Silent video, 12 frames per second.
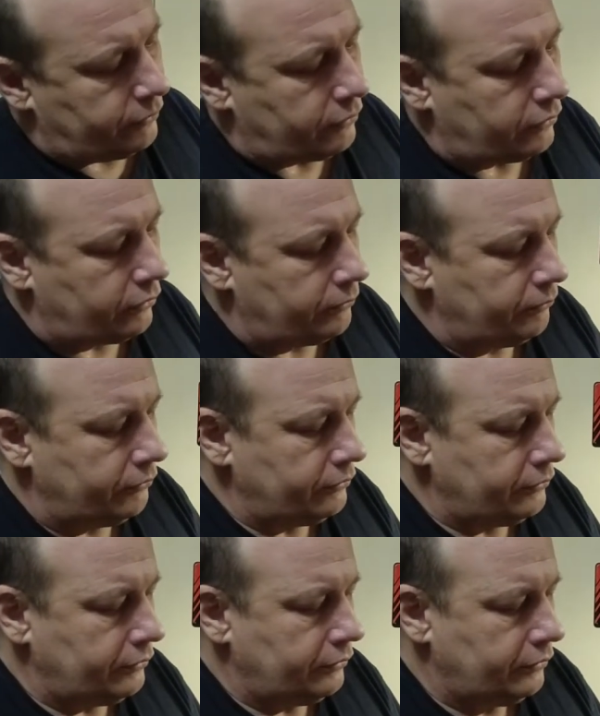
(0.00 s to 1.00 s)
arm,
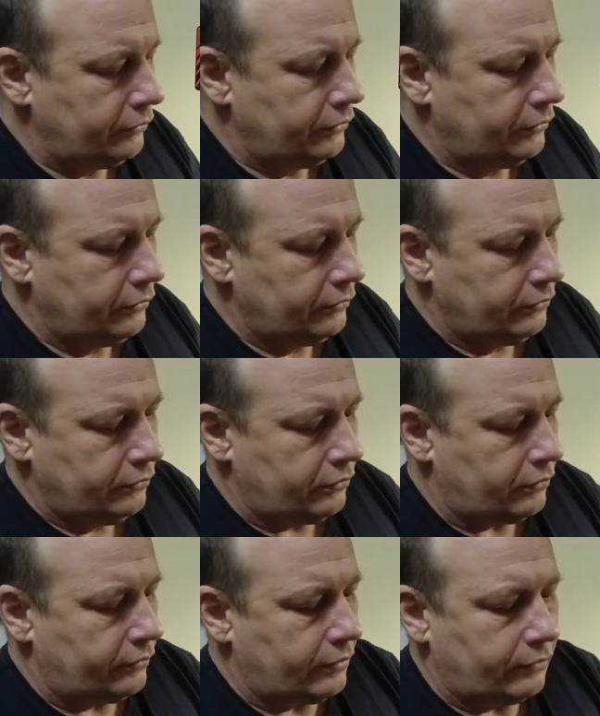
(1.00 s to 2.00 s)

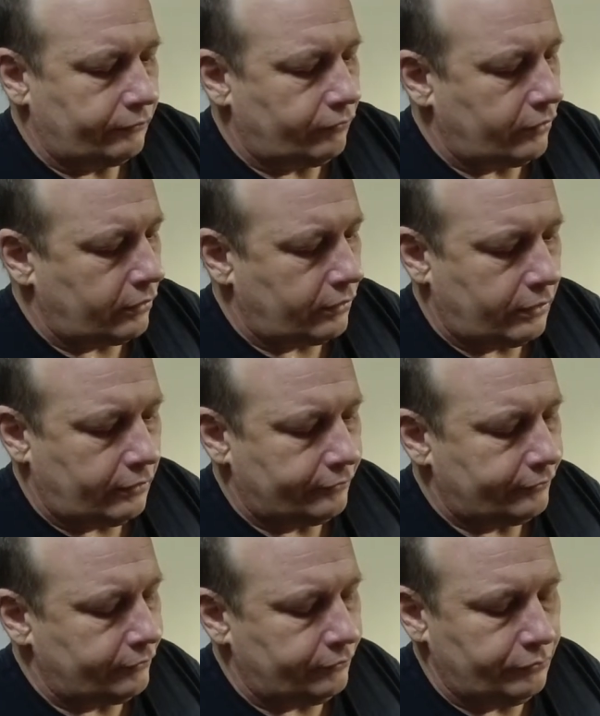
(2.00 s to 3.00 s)
or not
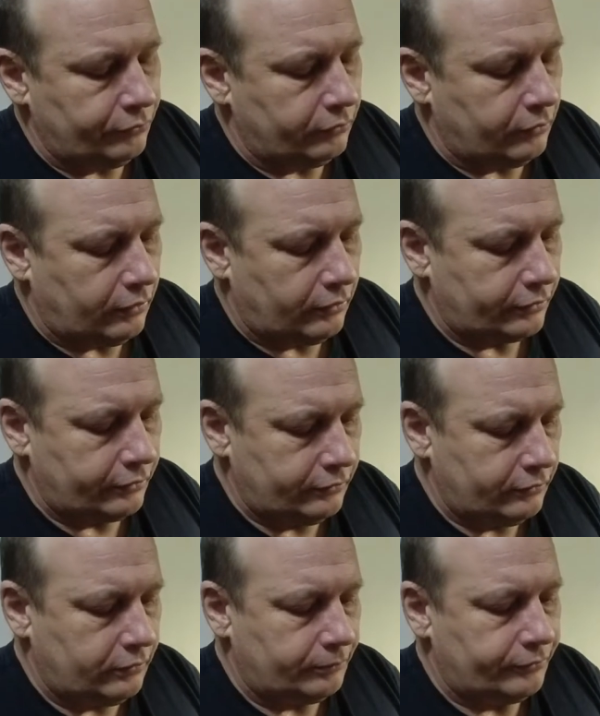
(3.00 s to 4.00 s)
Firehouse, the dual lock.
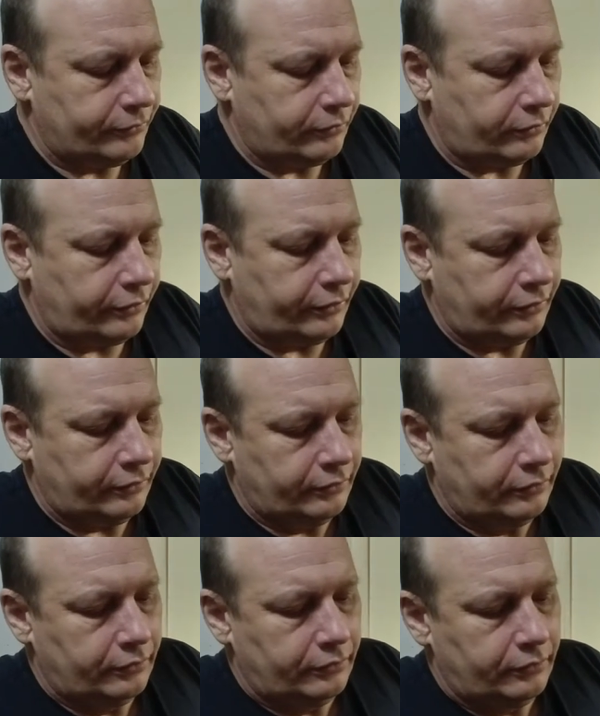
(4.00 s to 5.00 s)
I'm sorry,
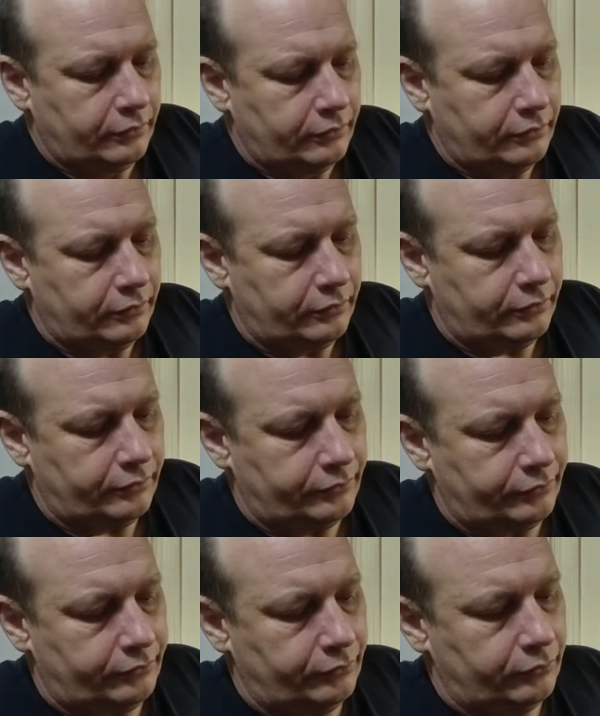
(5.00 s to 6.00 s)

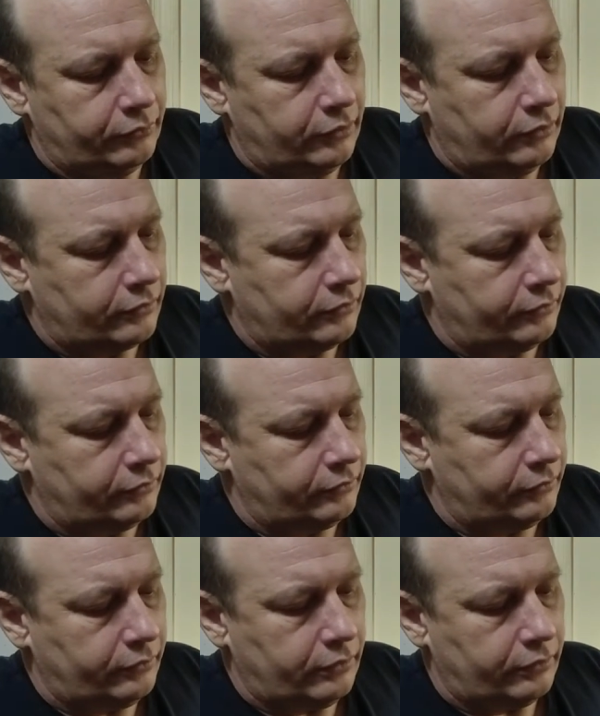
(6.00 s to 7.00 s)
the dual lock on
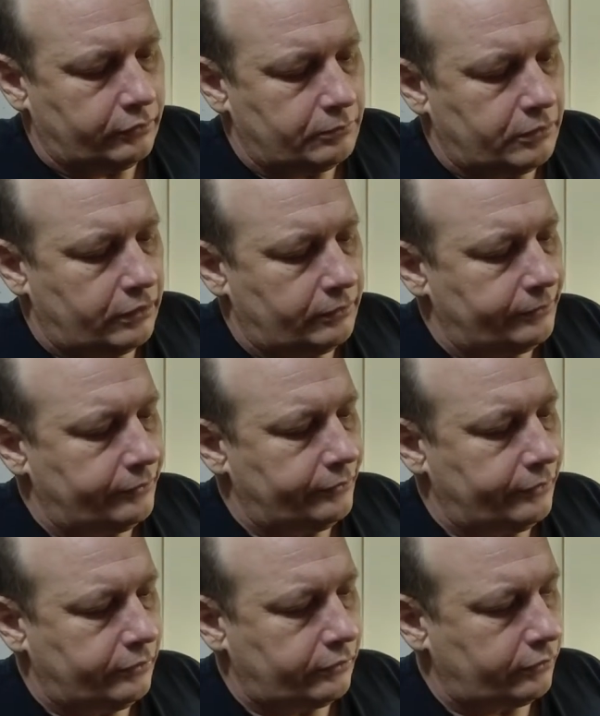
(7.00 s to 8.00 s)
the bottom of the
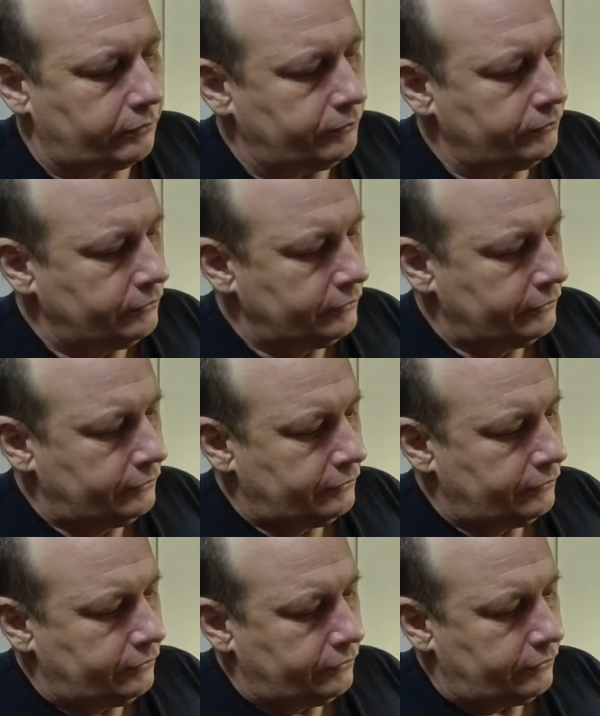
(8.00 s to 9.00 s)
arm.
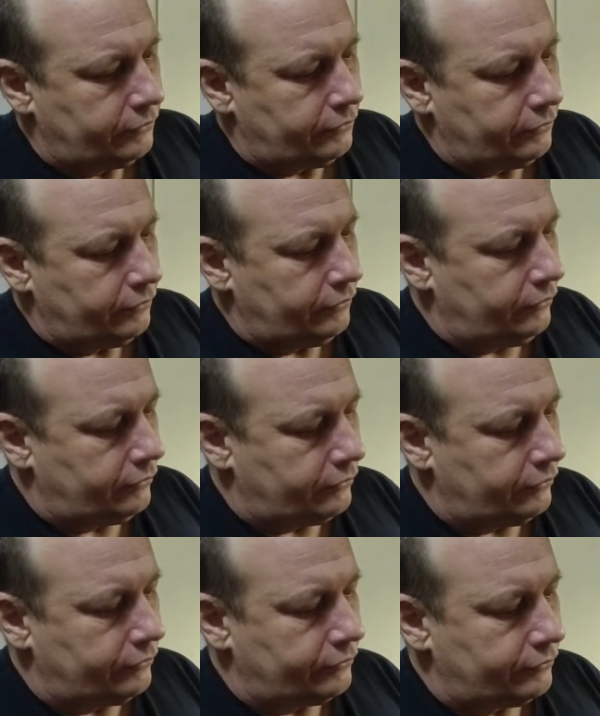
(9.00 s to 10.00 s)
You
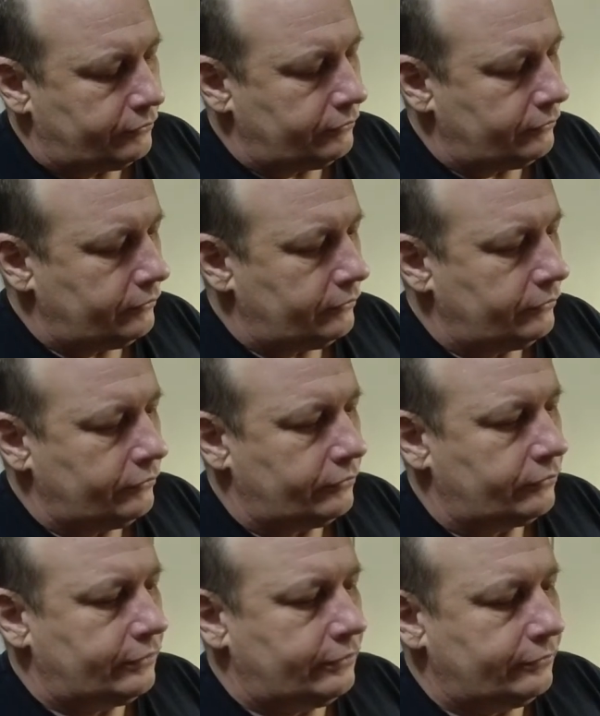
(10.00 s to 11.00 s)
can just
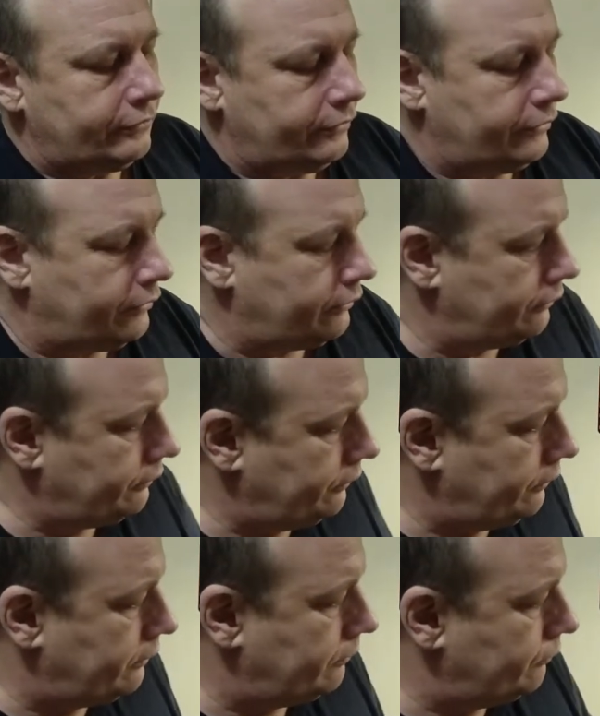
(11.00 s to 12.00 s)
sits in there.
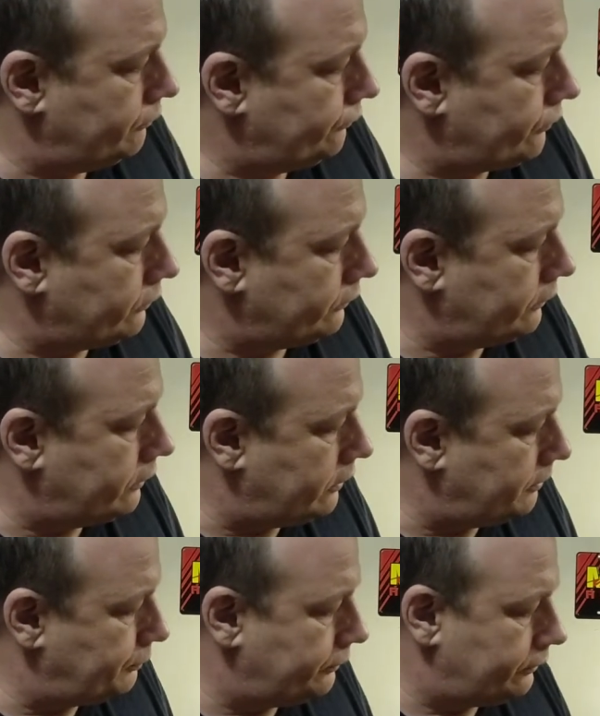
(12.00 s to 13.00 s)
You can fold it
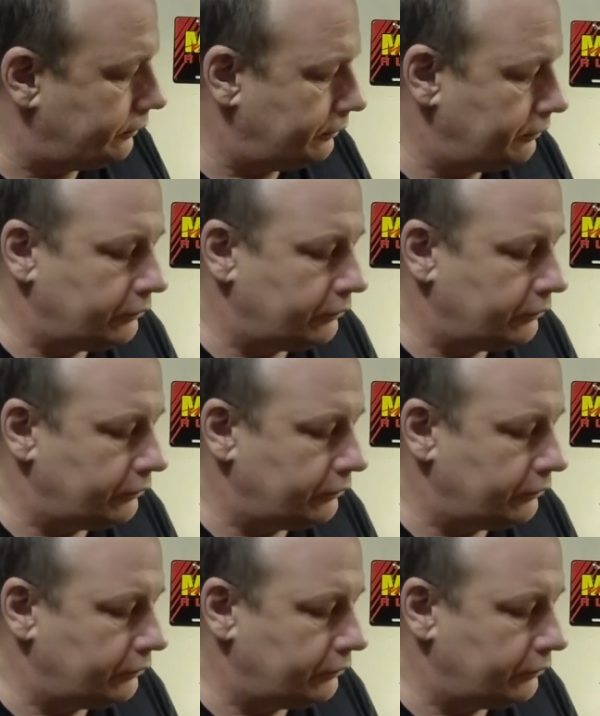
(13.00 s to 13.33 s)
up and